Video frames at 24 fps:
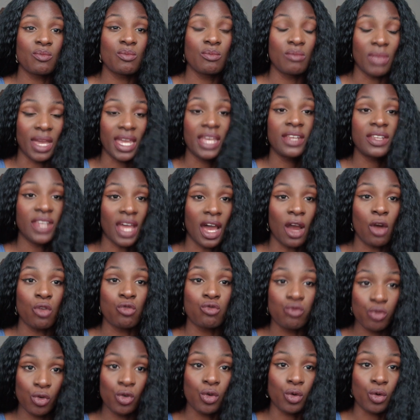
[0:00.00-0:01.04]
made that a
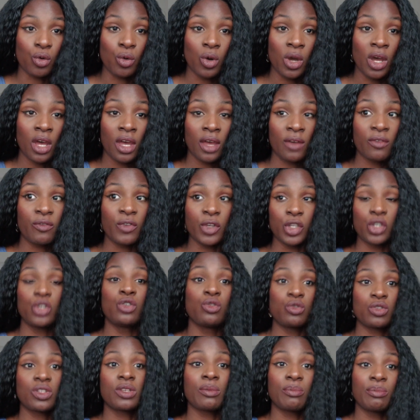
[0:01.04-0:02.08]
rule for you
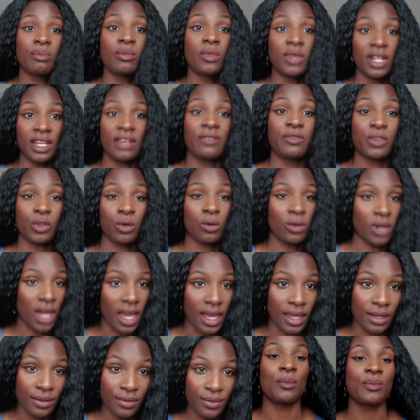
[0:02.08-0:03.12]
to live your
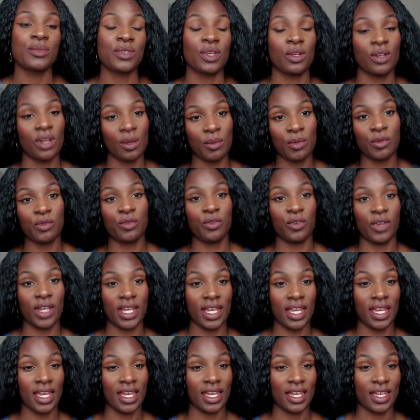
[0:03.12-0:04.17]
life. So number
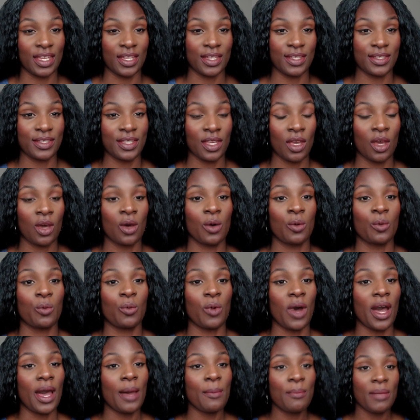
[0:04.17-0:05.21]
3 is,
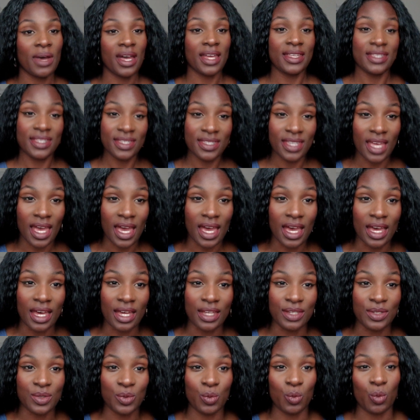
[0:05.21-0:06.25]
why am I
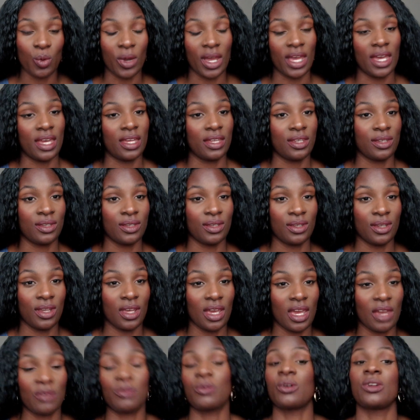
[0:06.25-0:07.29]
sad when
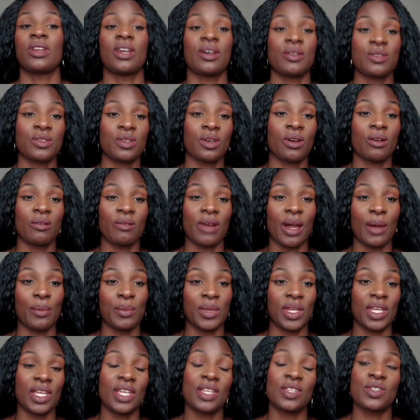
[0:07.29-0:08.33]
everyone else around
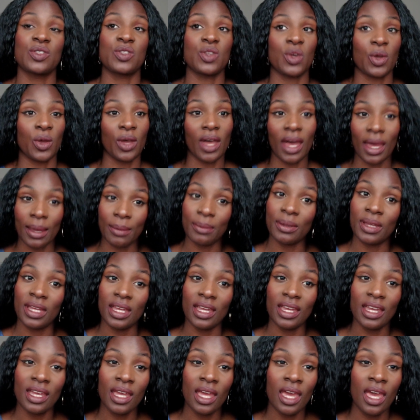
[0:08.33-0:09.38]
me is so
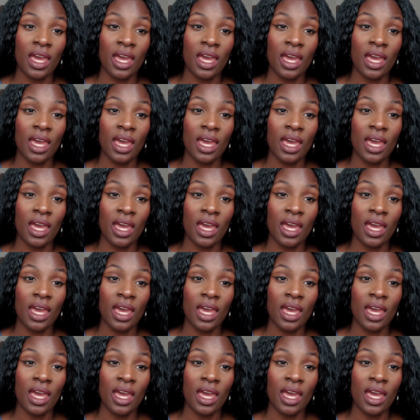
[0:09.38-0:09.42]
happy?